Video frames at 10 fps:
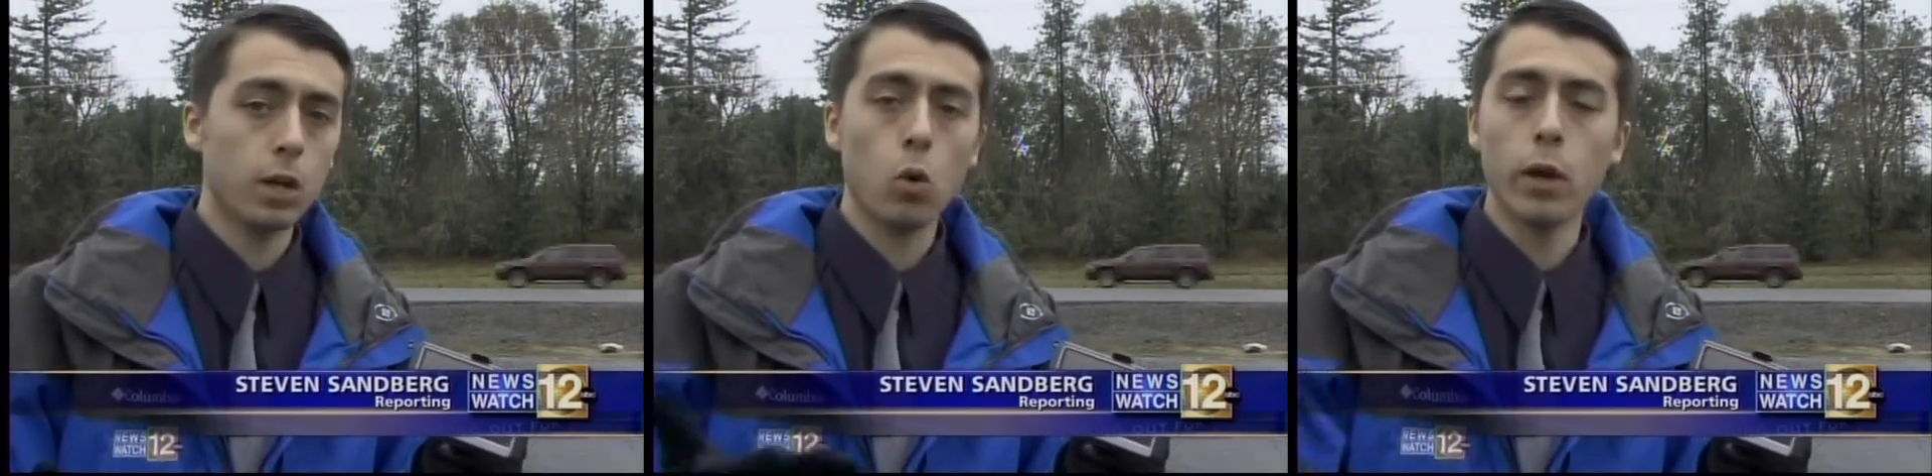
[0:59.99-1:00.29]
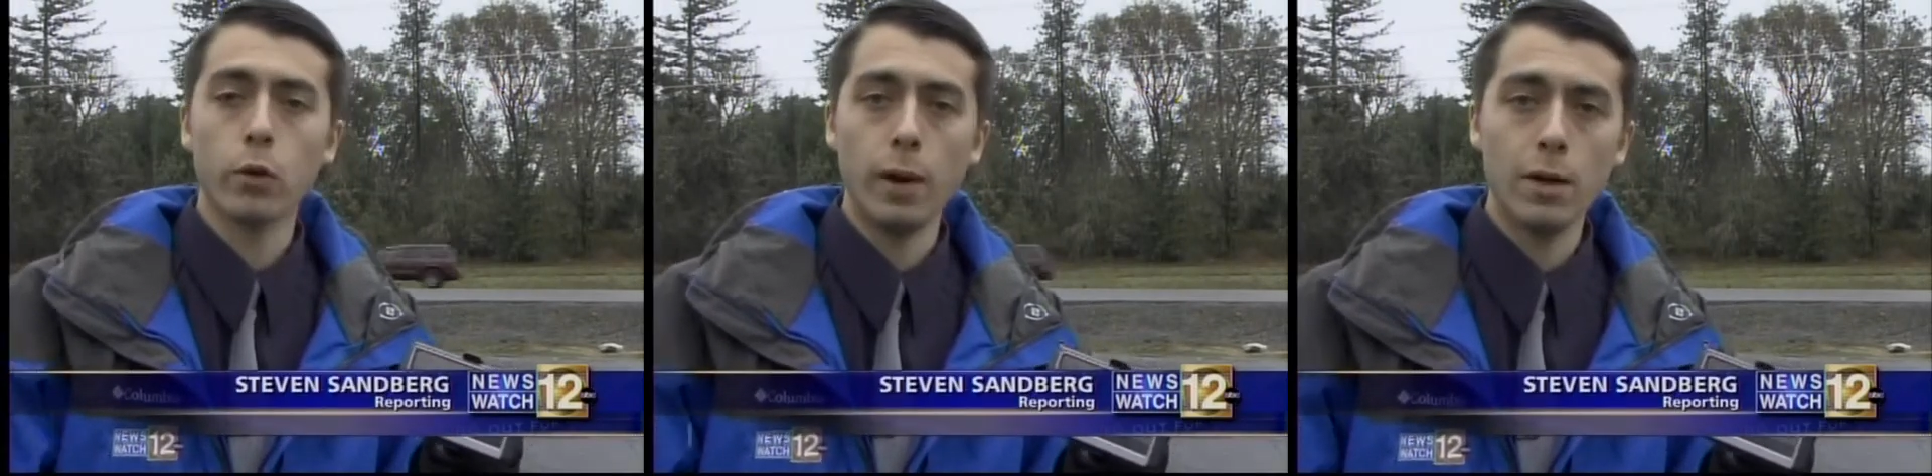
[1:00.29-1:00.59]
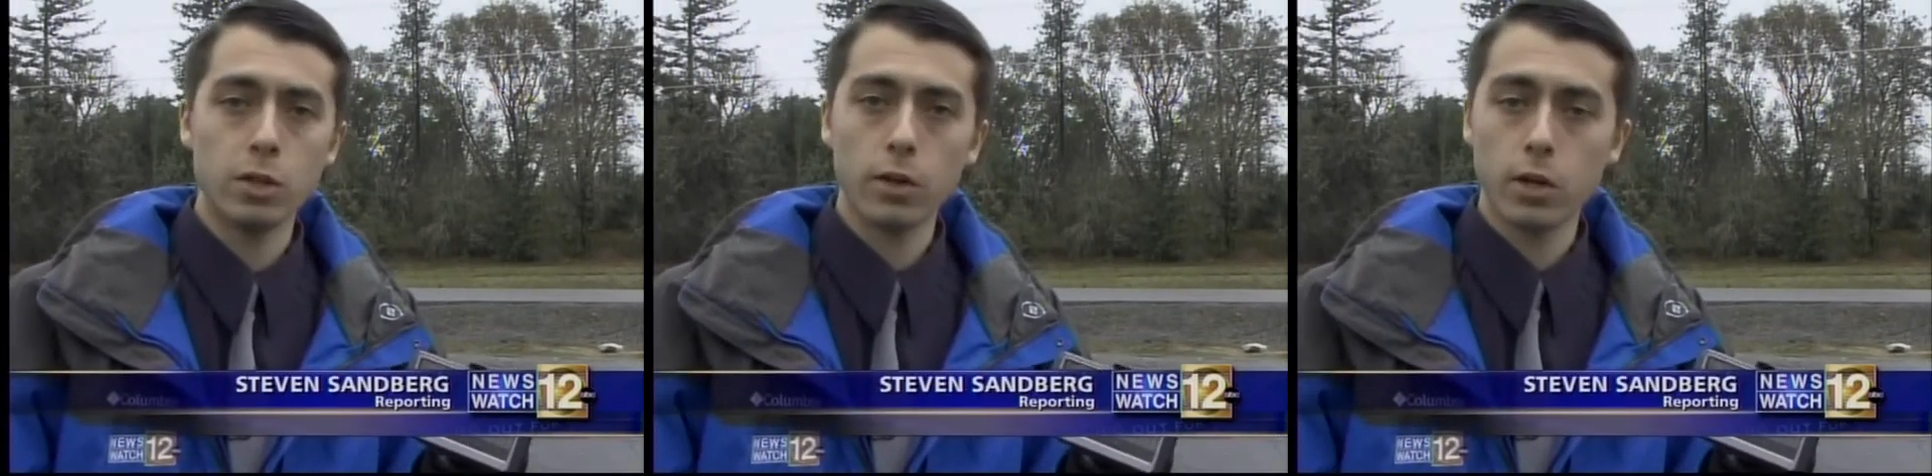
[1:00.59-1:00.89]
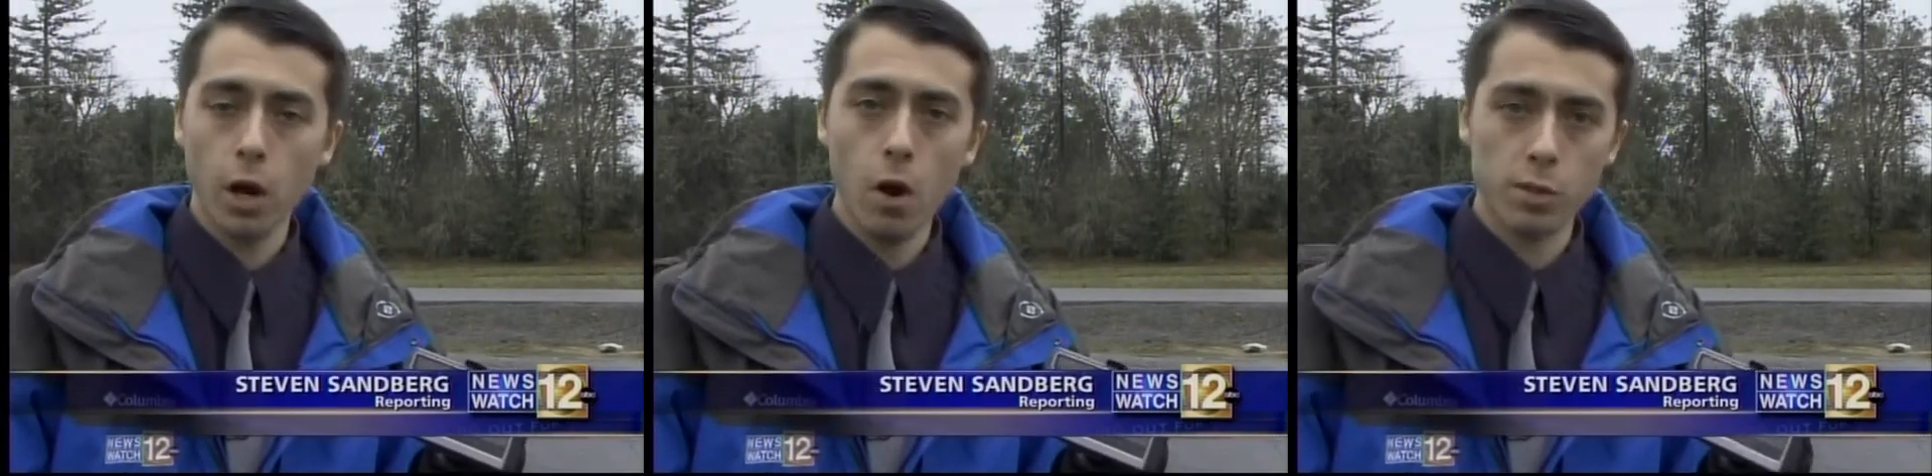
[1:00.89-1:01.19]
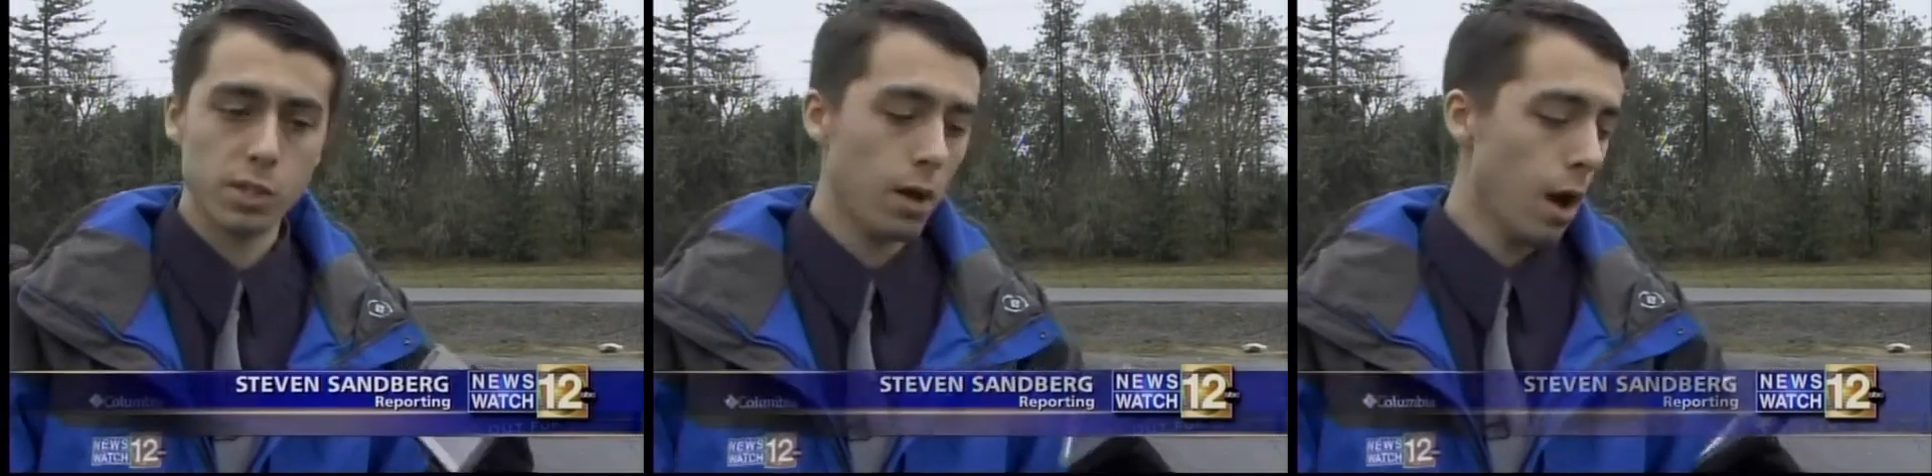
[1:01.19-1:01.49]
find a quick route to the
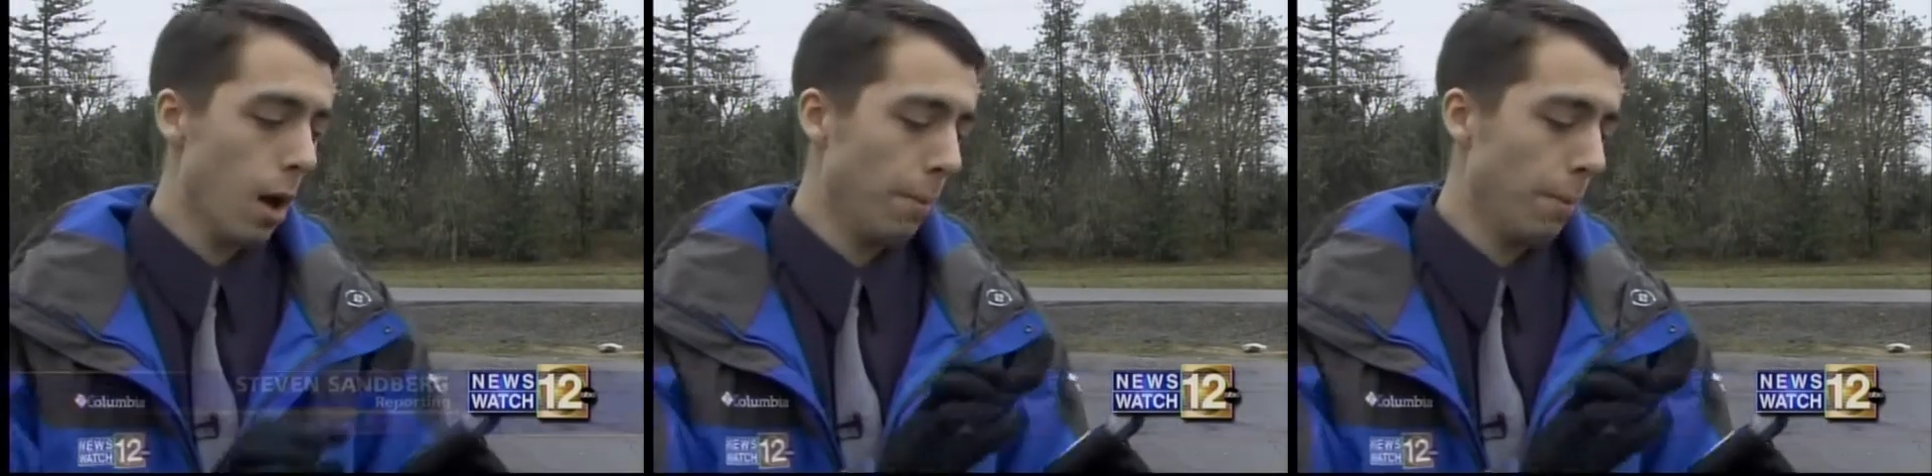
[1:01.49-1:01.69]
coast.